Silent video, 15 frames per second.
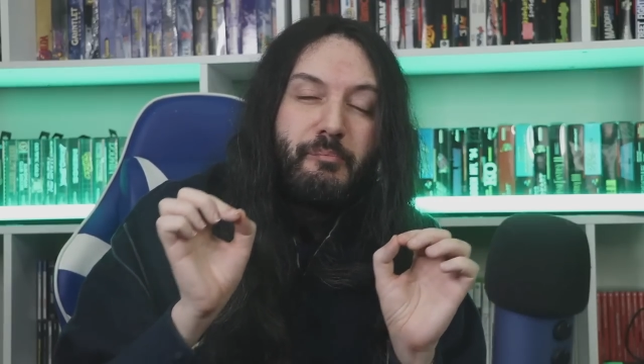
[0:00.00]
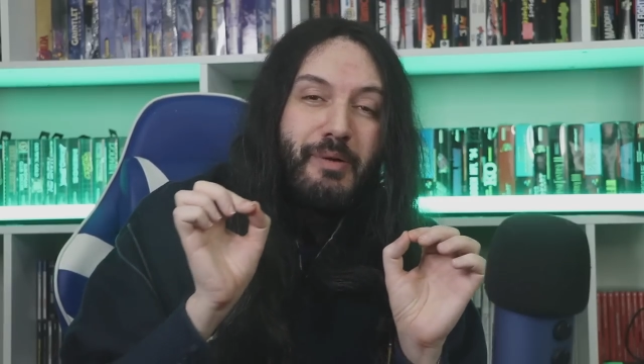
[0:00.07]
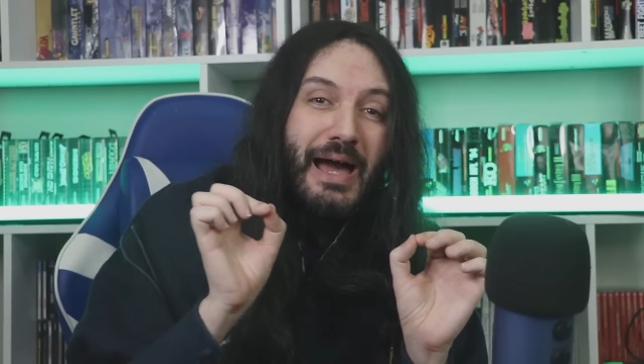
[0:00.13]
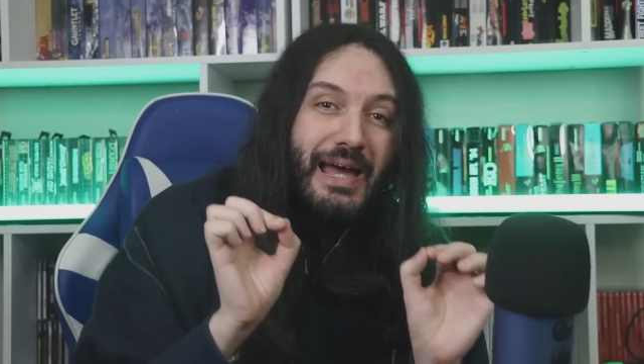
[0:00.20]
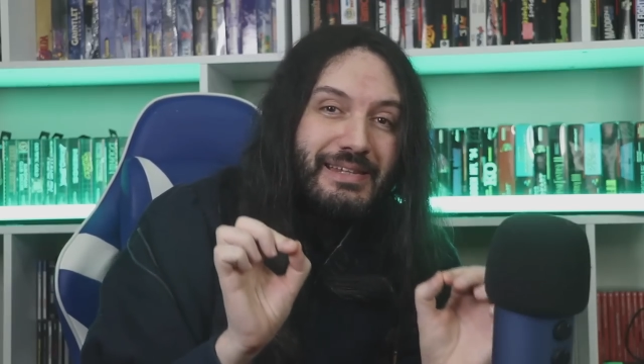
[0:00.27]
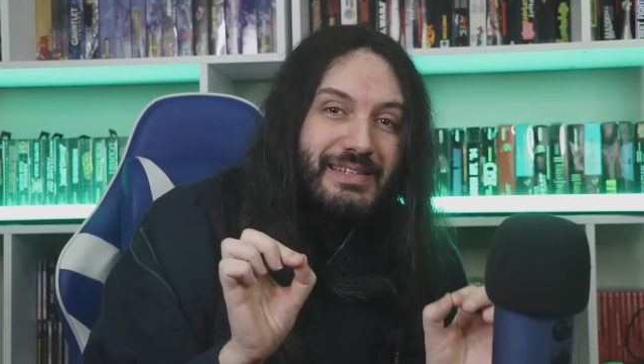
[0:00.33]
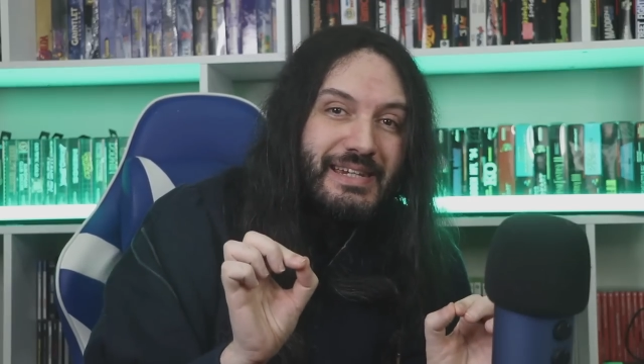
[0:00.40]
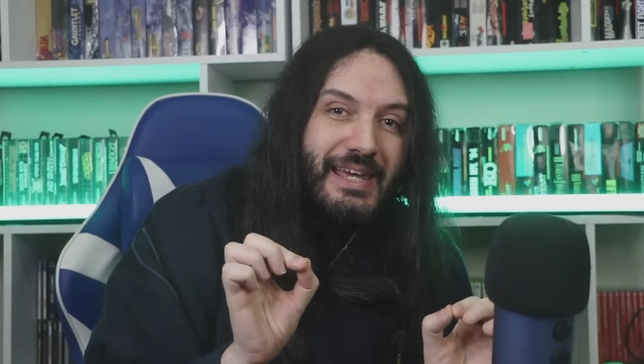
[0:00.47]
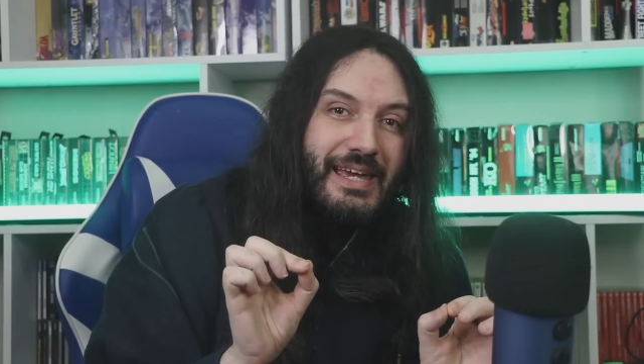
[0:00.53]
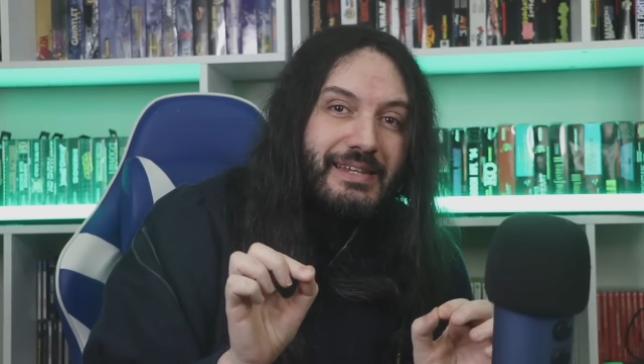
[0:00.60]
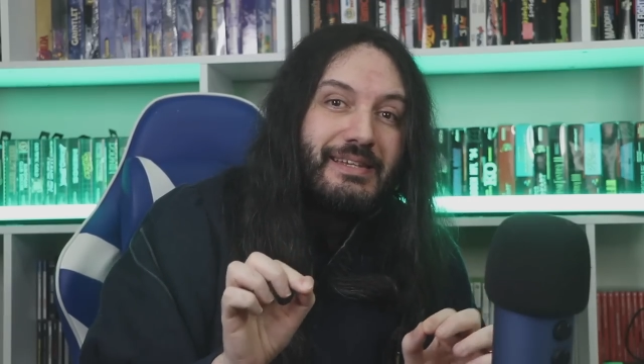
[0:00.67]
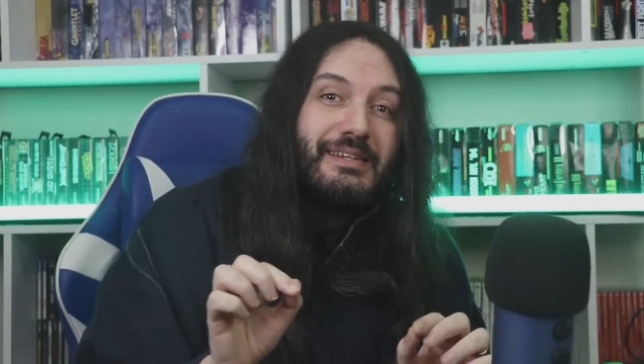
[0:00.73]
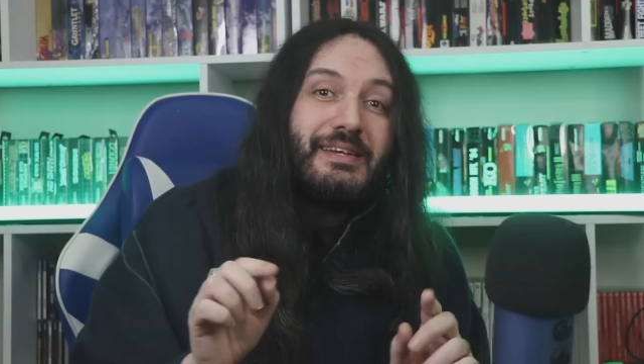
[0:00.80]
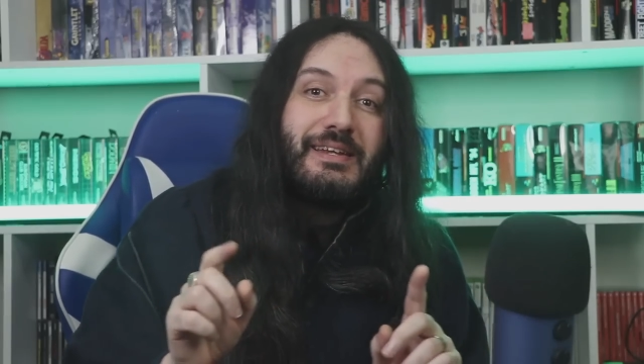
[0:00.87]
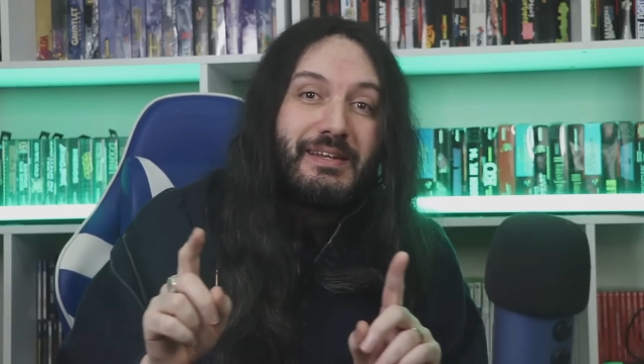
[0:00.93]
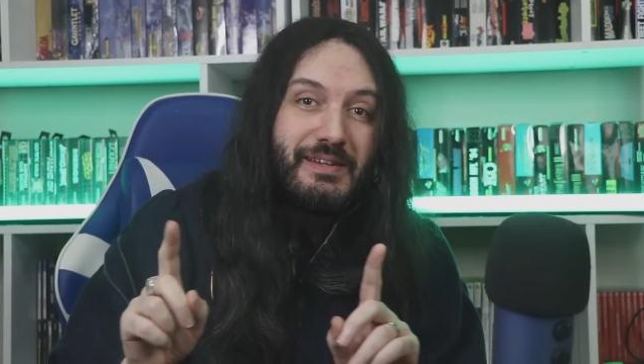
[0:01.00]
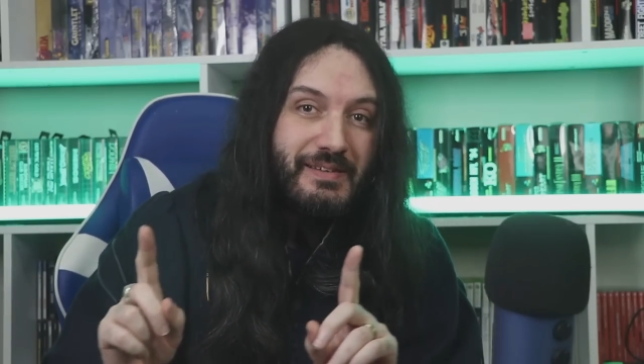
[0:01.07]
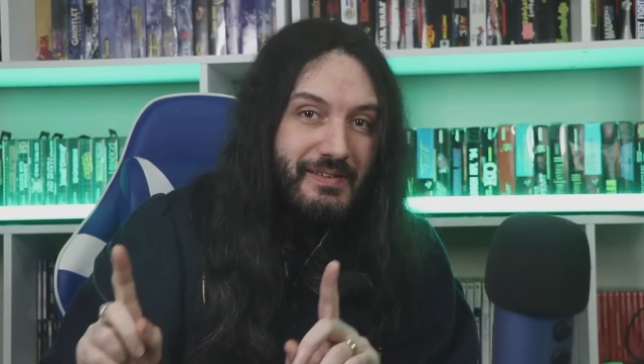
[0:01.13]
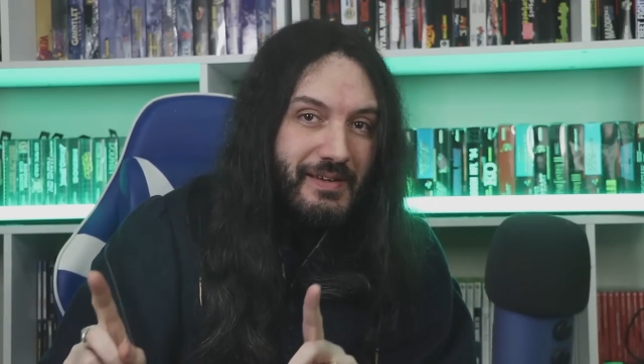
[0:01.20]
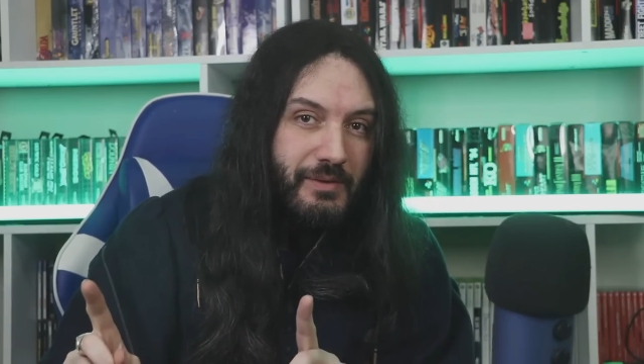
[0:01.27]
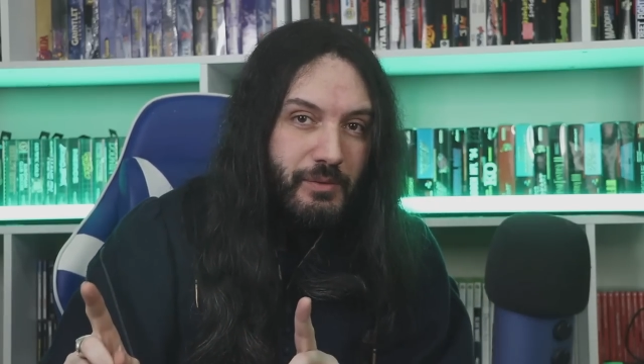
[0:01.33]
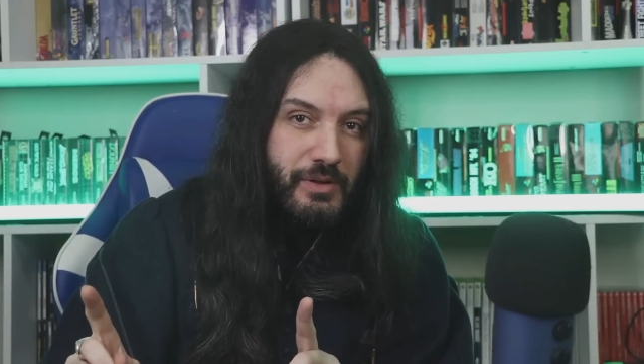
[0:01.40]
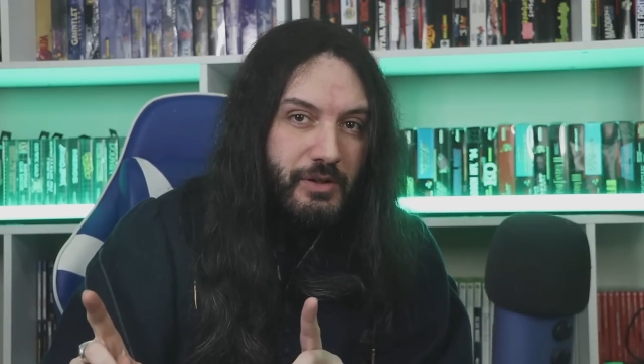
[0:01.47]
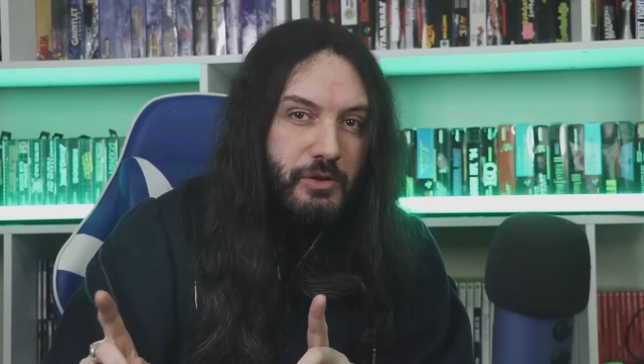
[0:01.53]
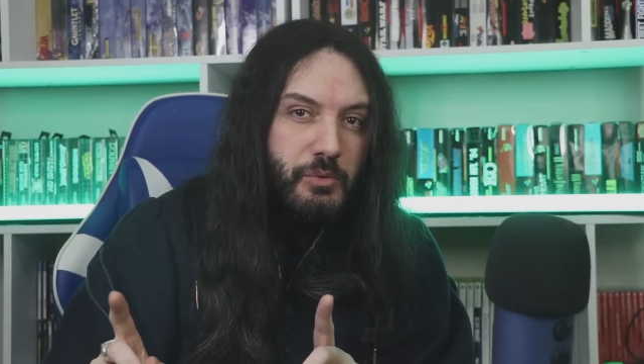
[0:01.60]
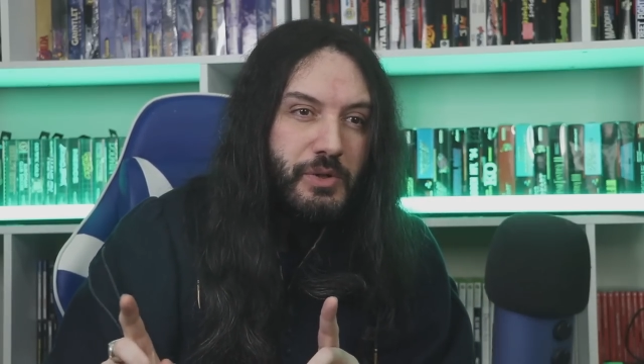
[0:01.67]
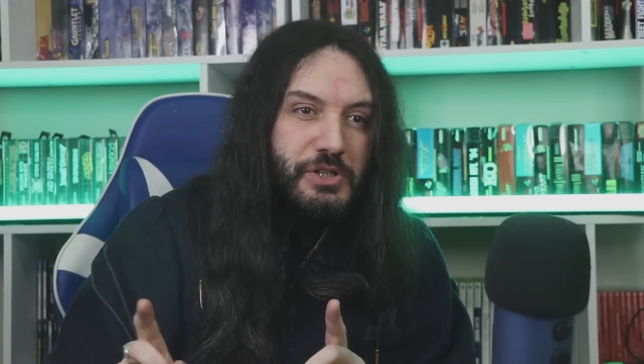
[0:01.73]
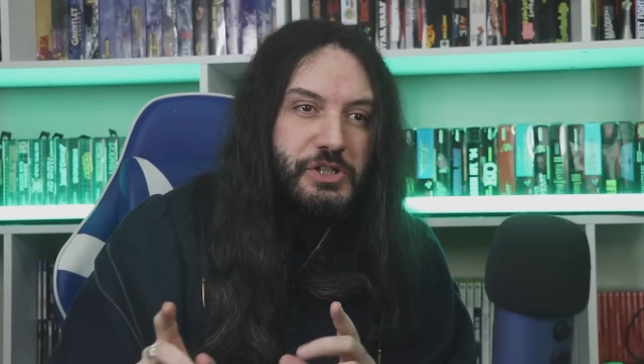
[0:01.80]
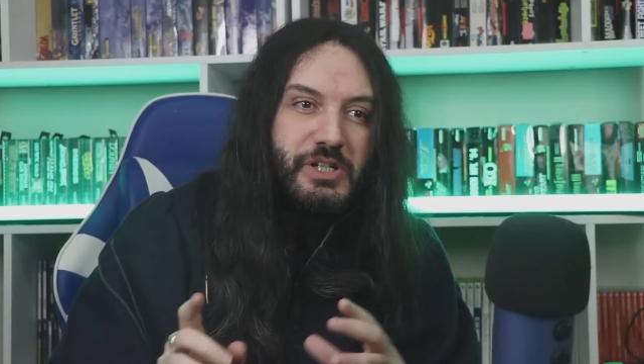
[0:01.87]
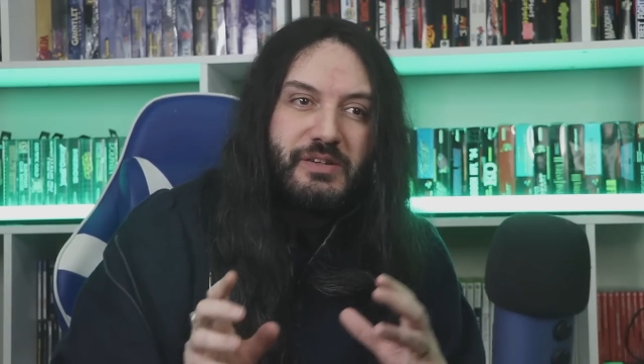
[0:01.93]
patinated in antiquity to
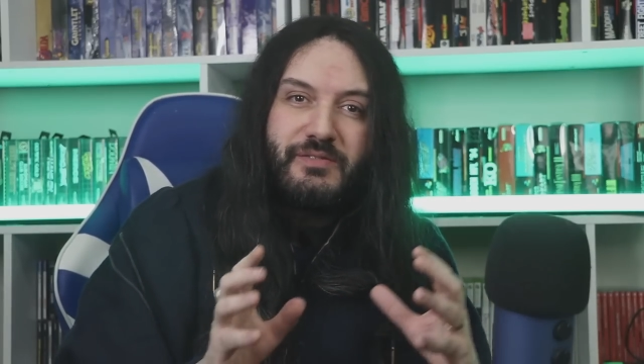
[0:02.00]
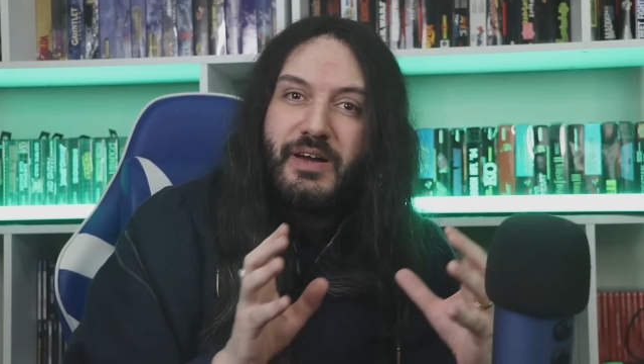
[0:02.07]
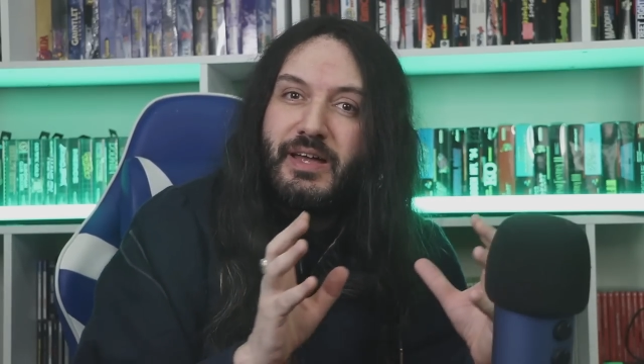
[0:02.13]
achieve